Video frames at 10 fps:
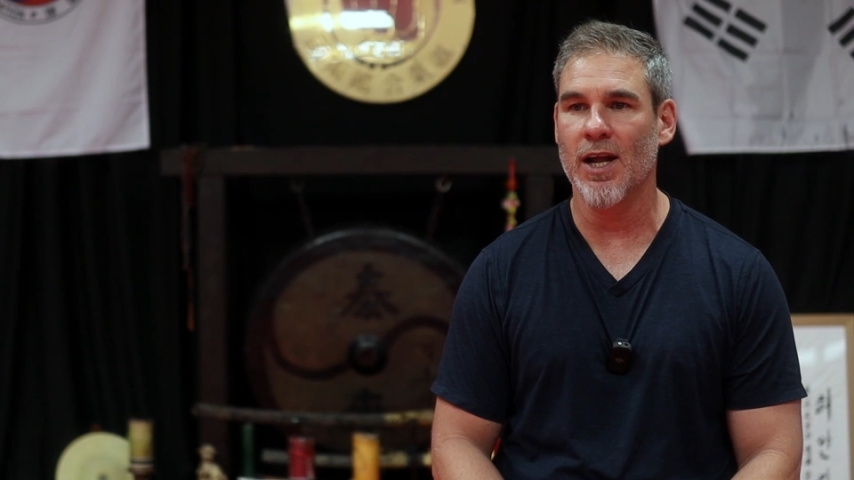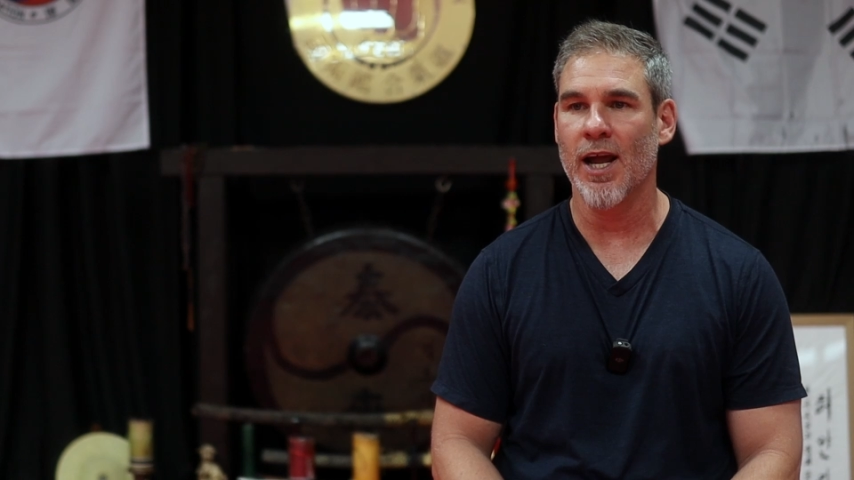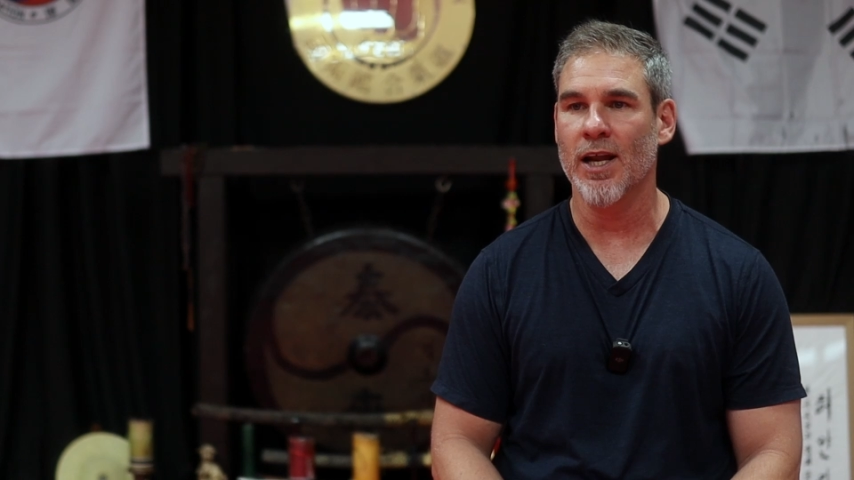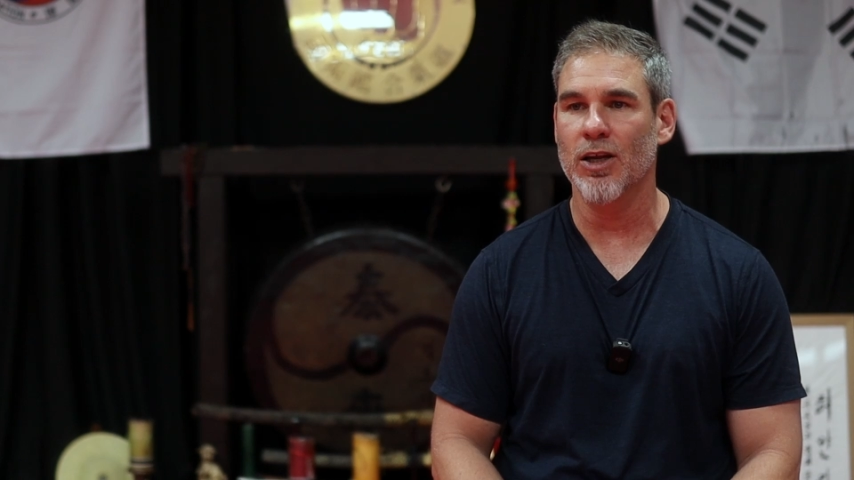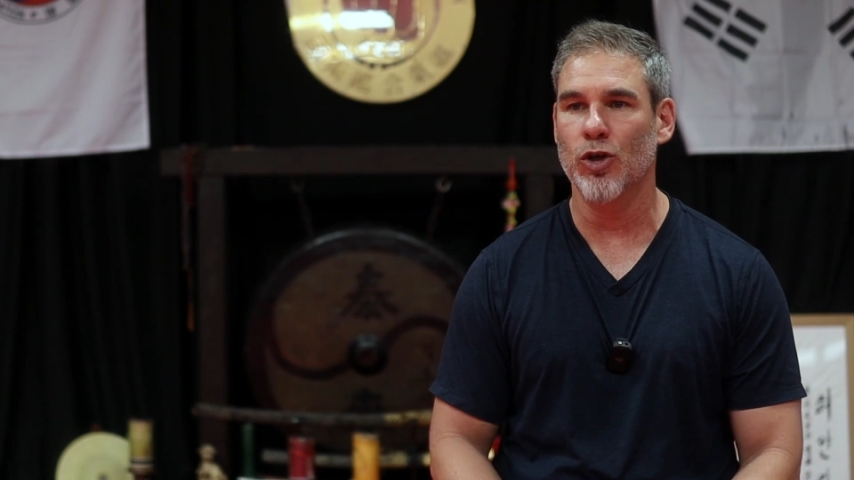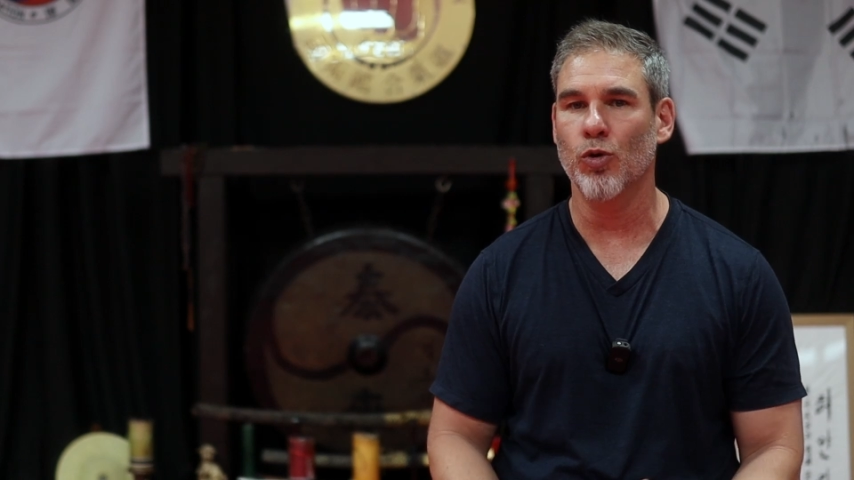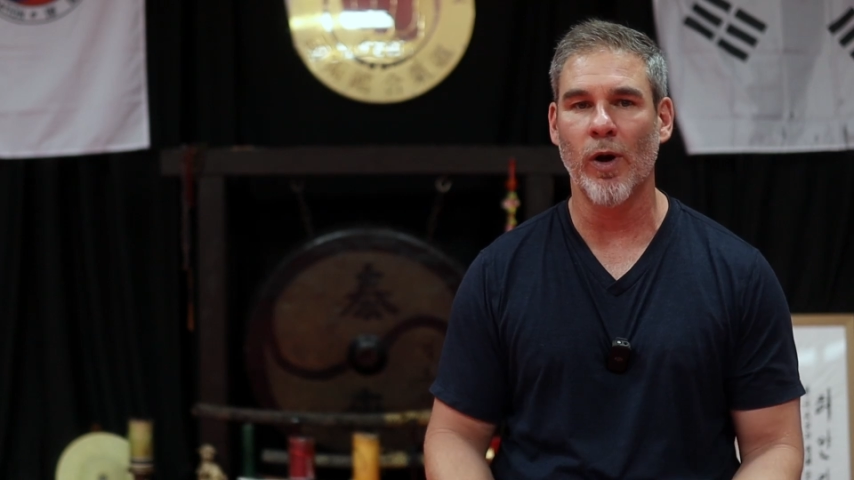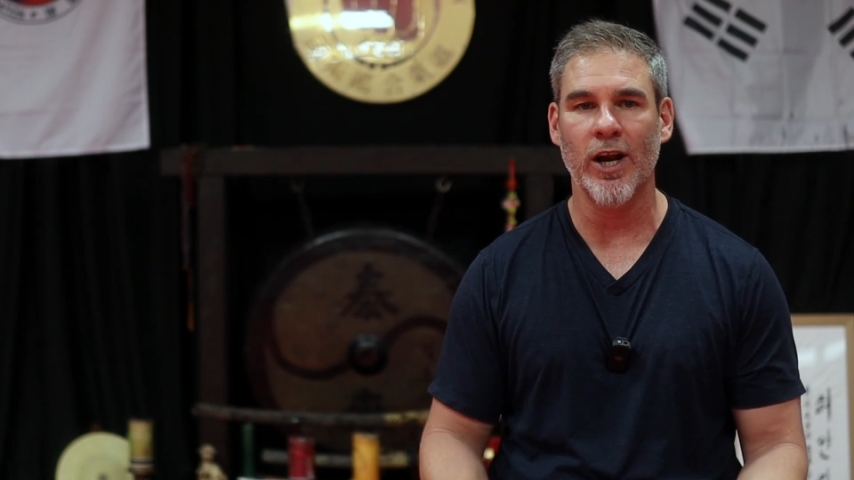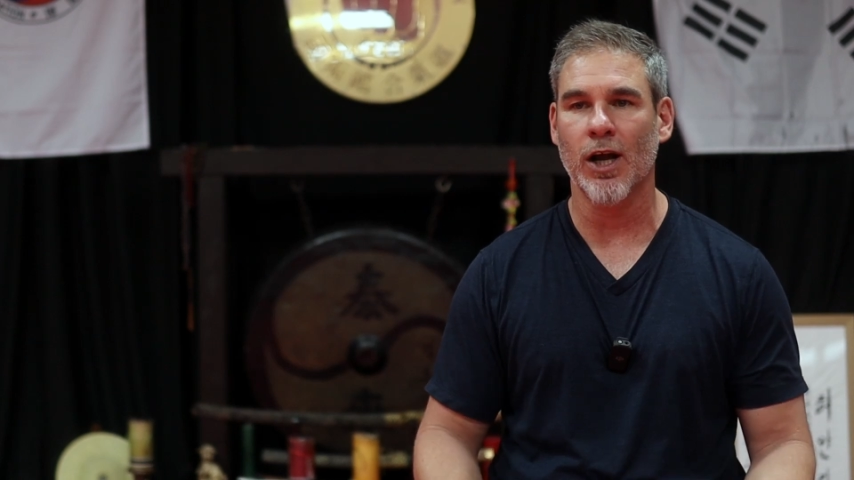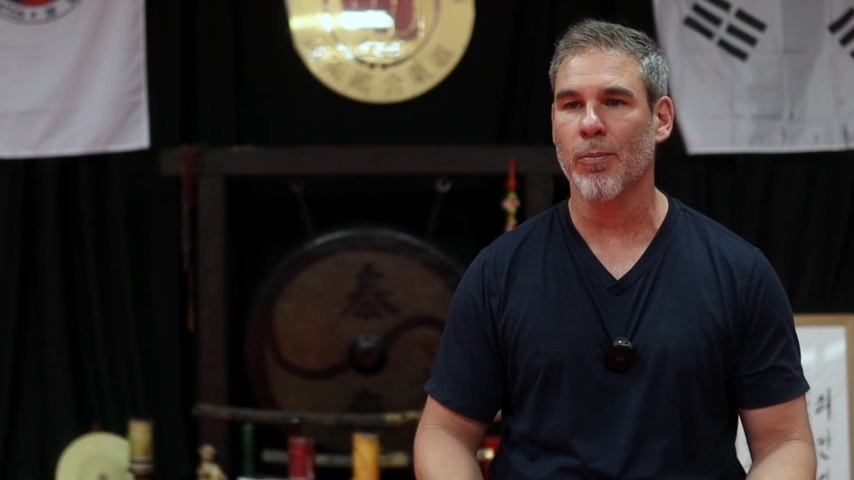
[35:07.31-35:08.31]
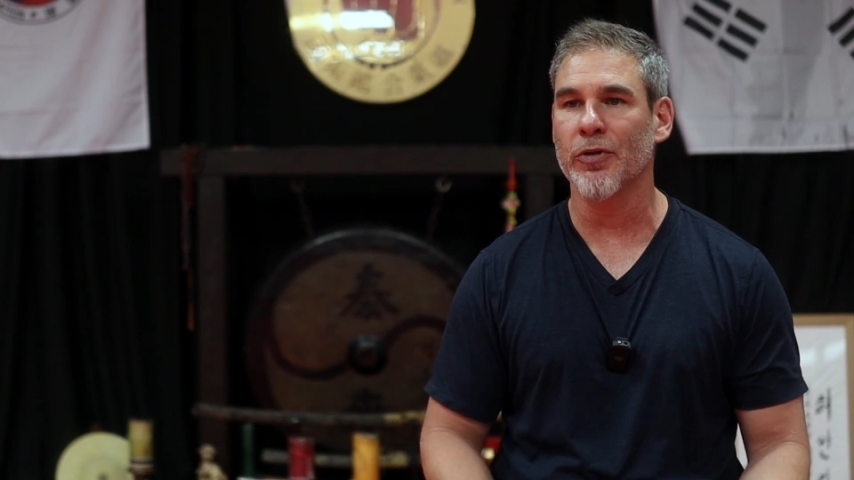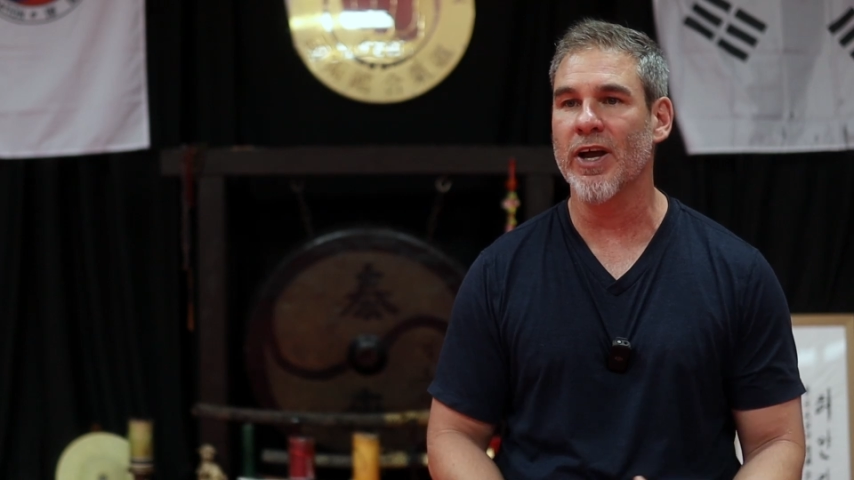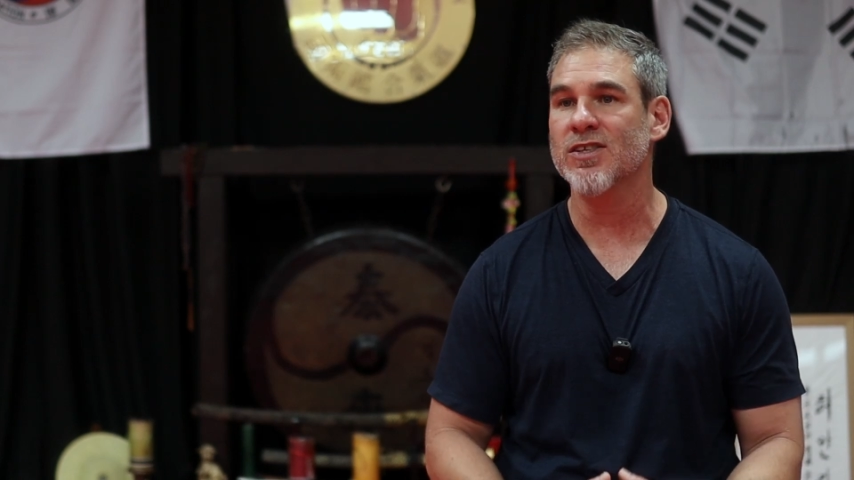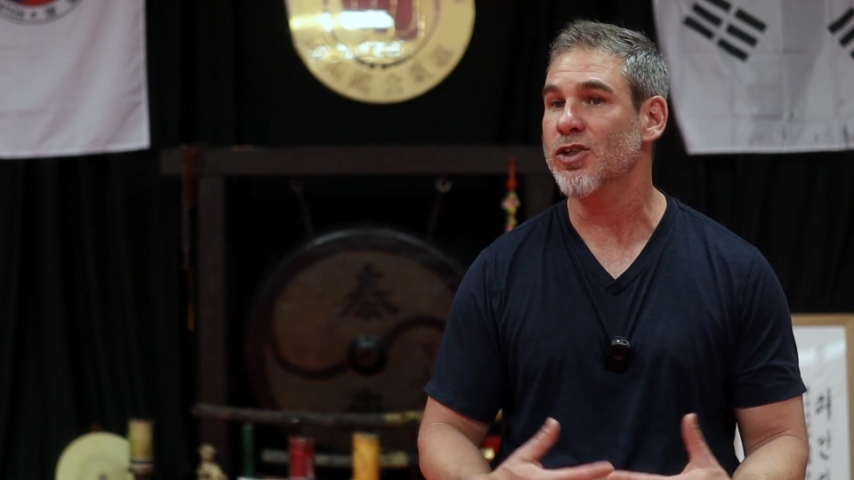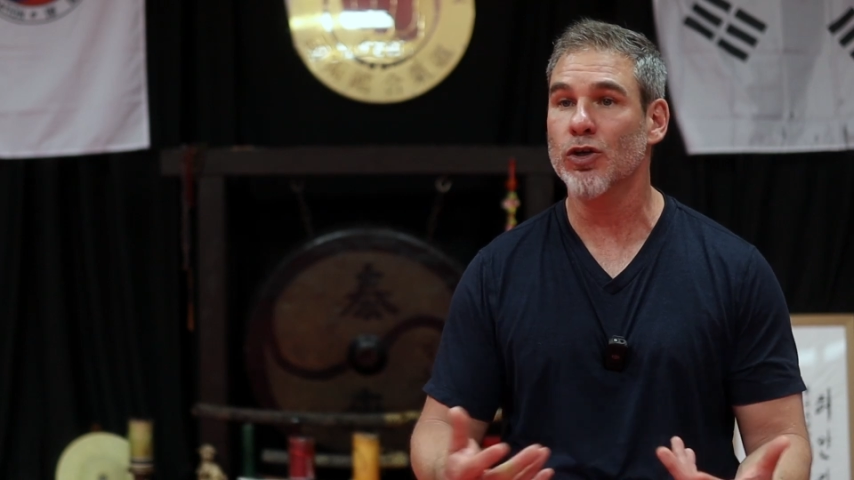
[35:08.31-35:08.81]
And you wait a couple days and